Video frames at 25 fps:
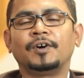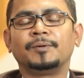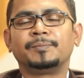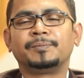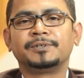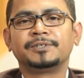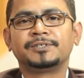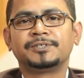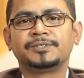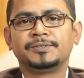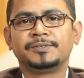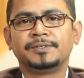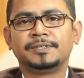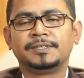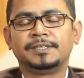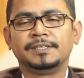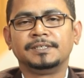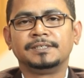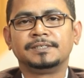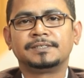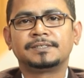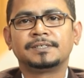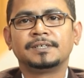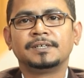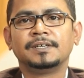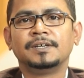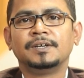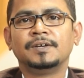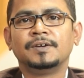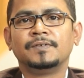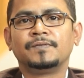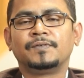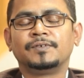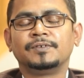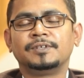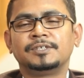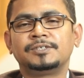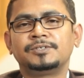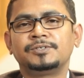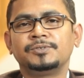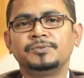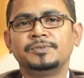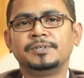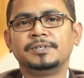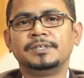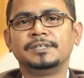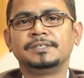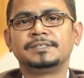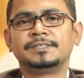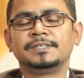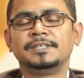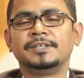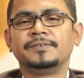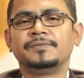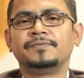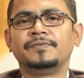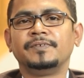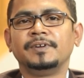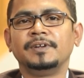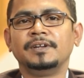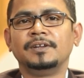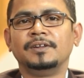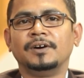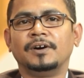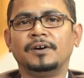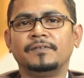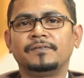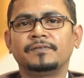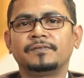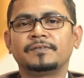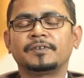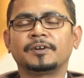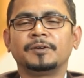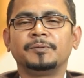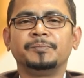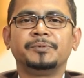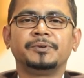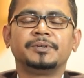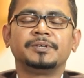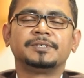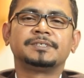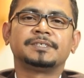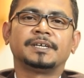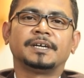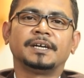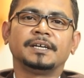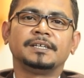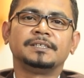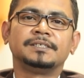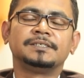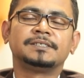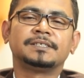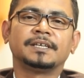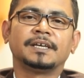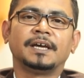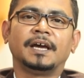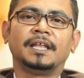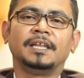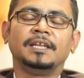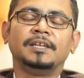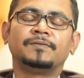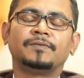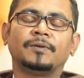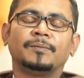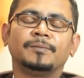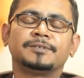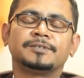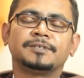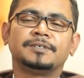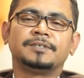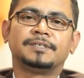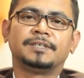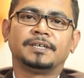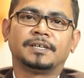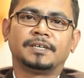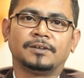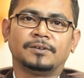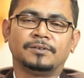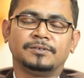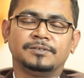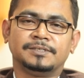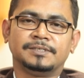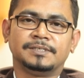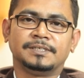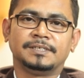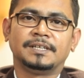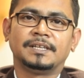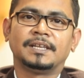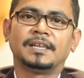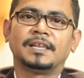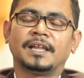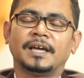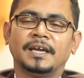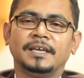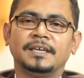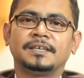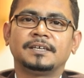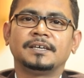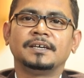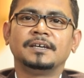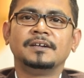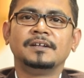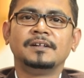opportunities for the students in the field of computer science and information technology, like